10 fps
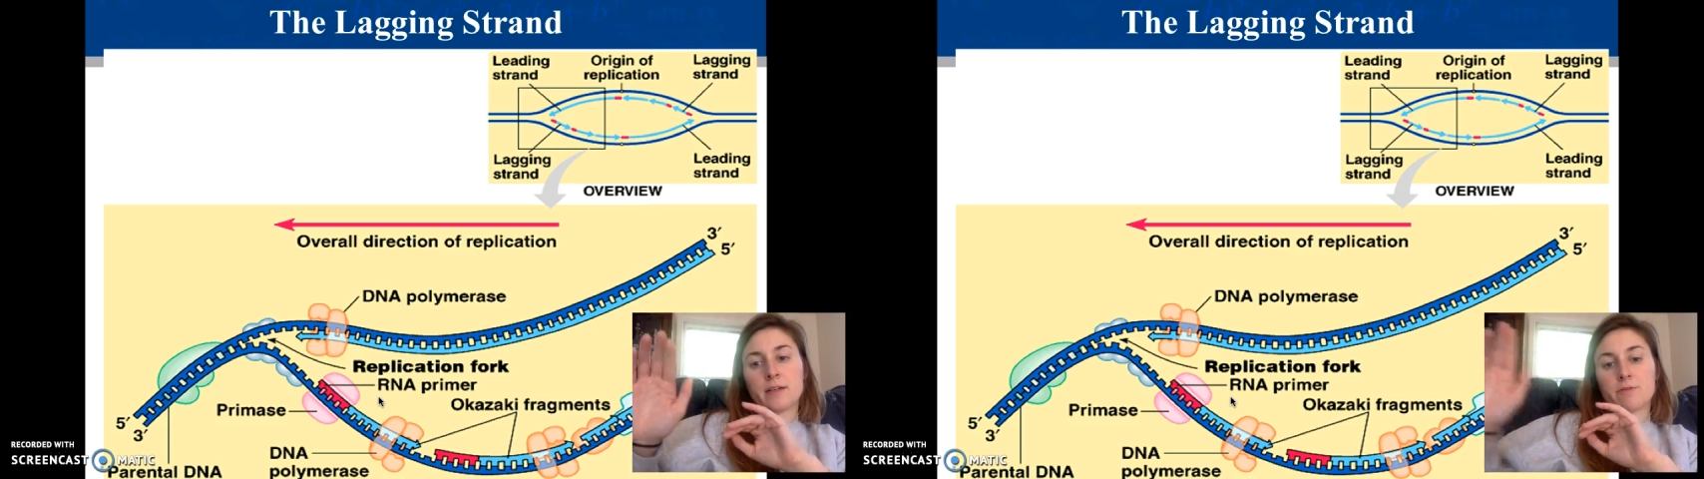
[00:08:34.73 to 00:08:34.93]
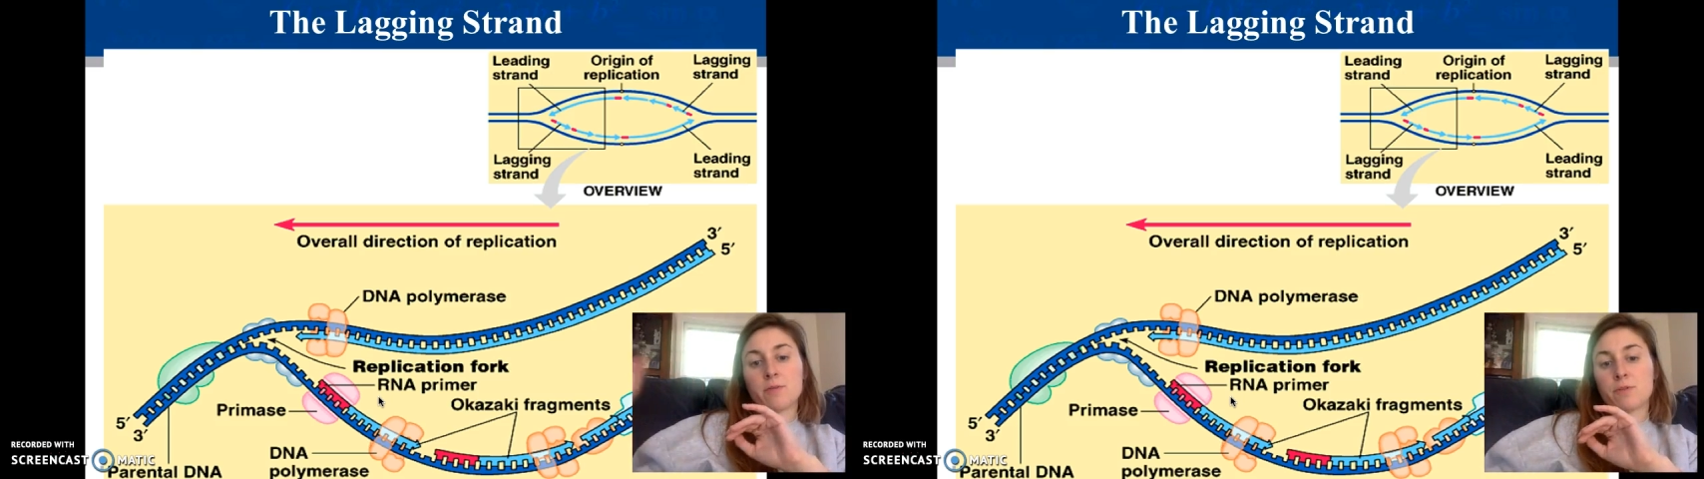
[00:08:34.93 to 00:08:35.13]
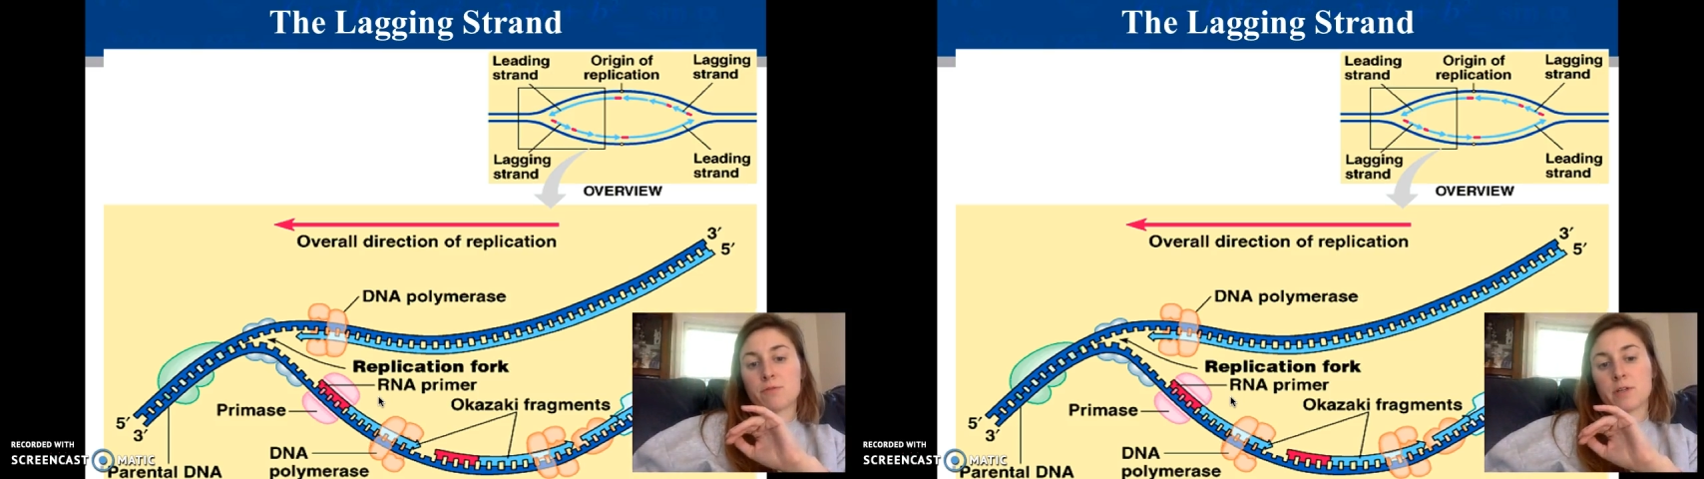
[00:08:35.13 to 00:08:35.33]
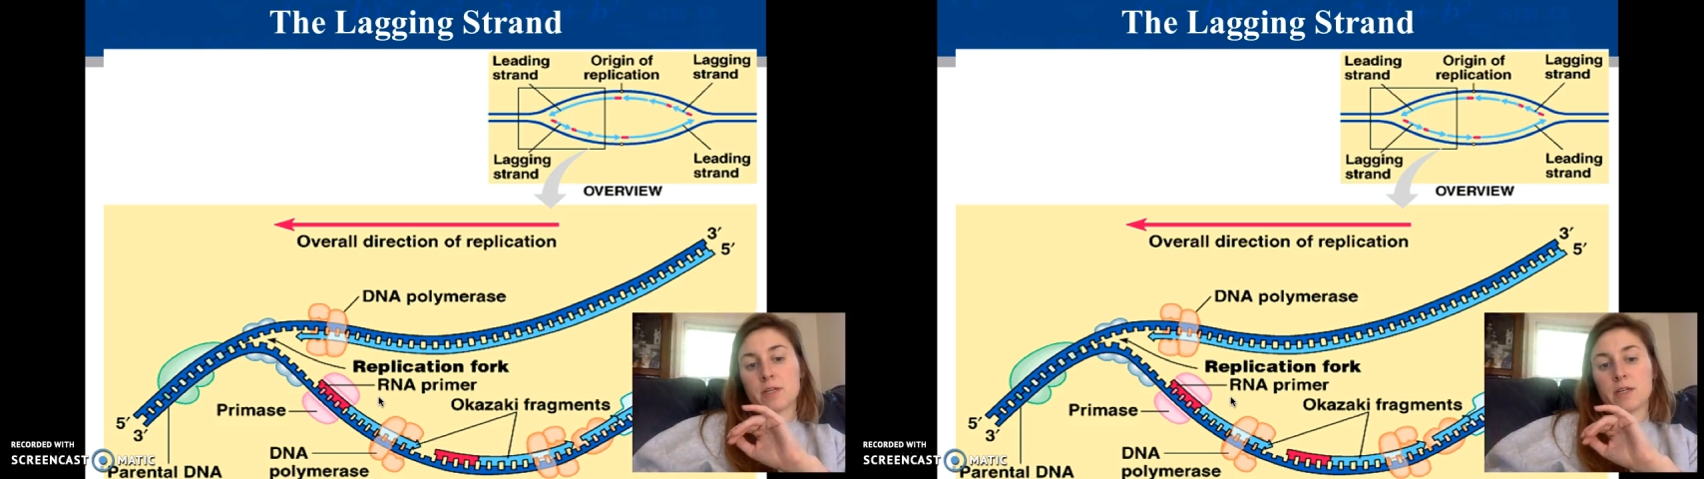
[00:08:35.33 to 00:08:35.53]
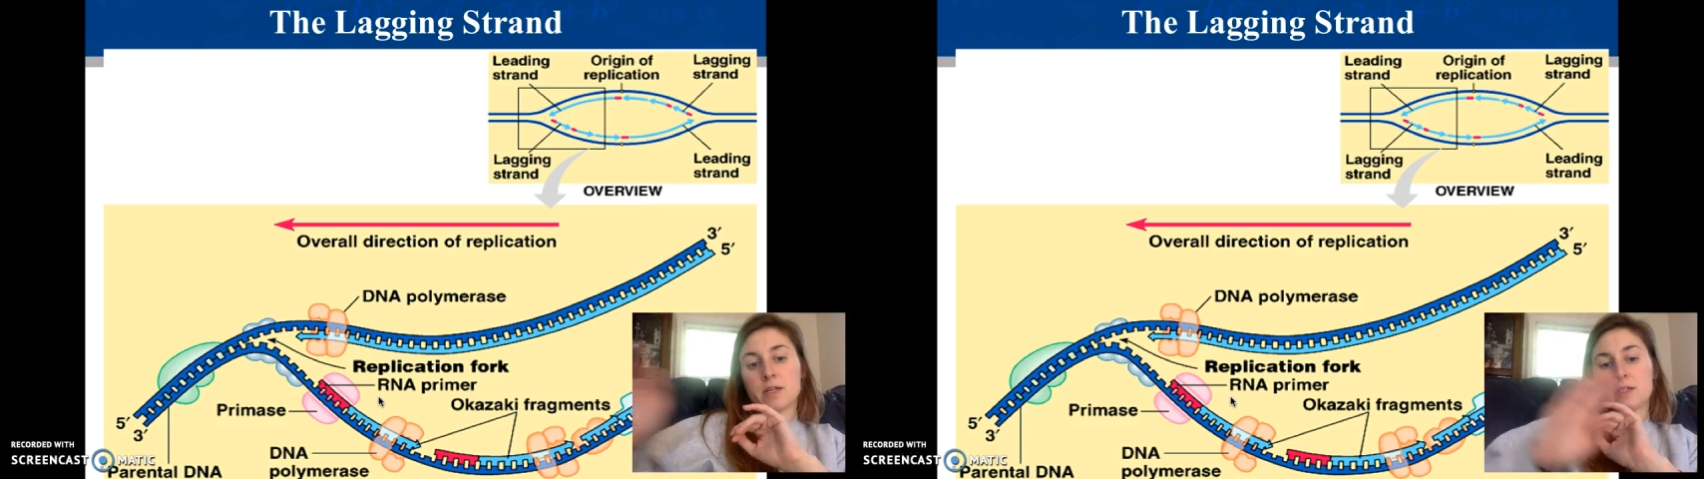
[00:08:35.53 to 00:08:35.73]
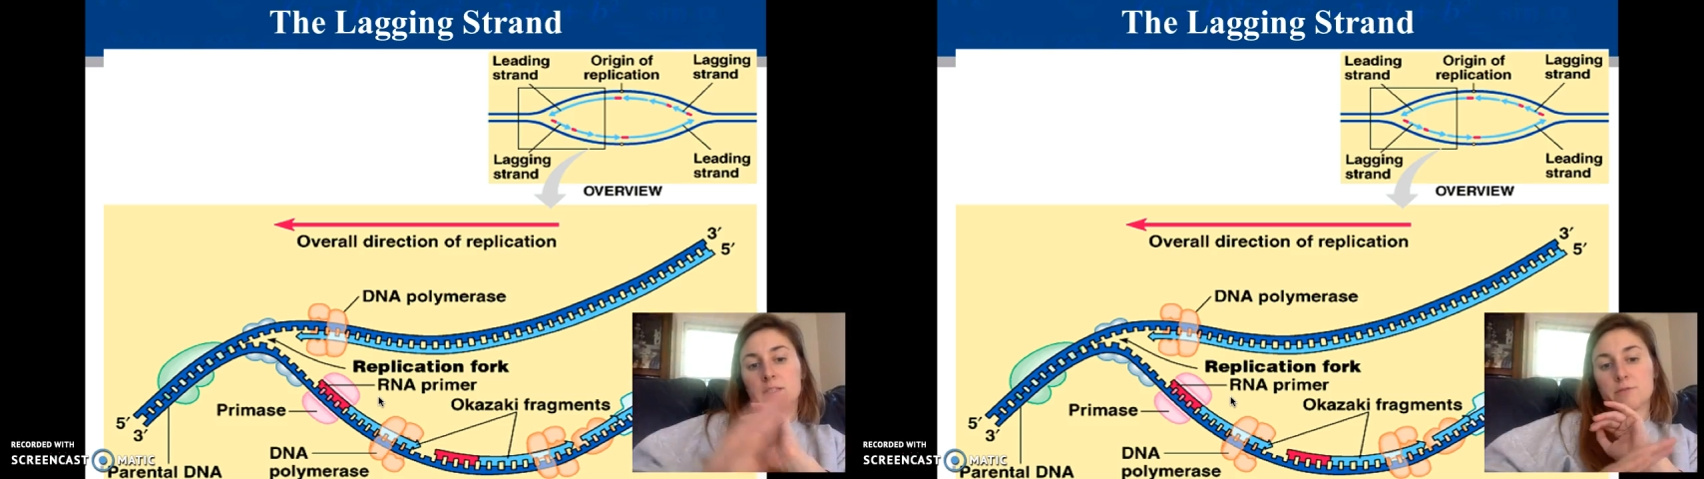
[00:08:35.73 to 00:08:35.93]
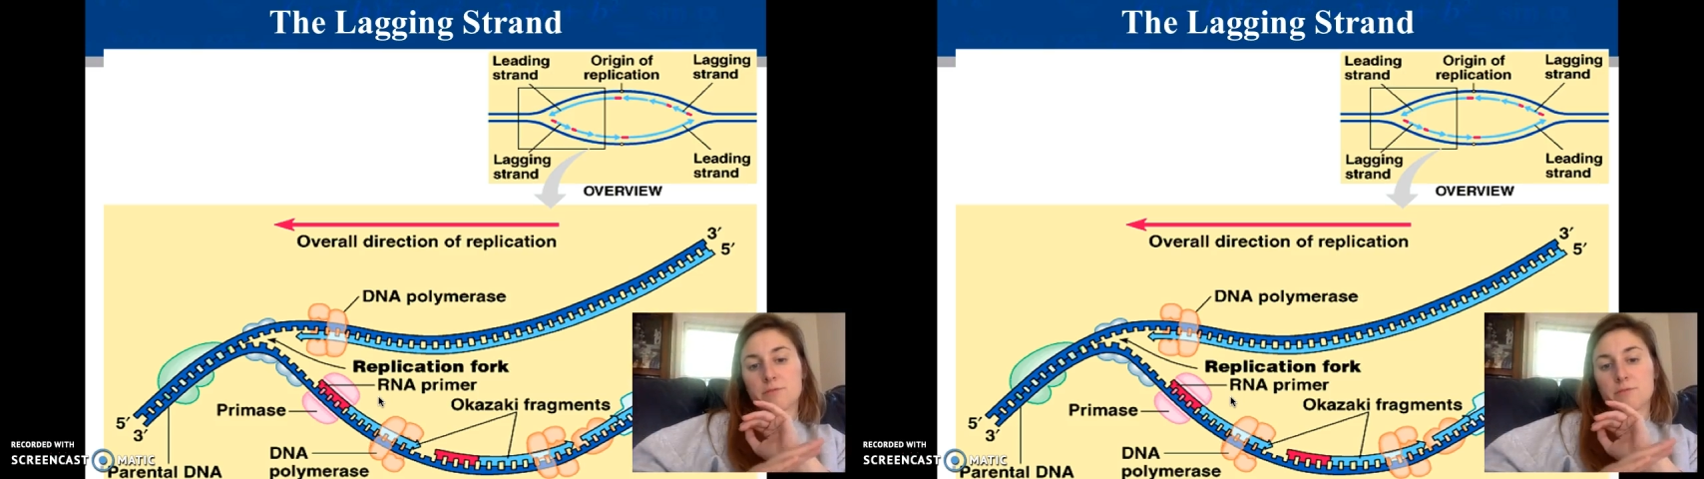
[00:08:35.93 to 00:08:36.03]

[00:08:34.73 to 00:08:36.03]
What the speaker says: from 3 to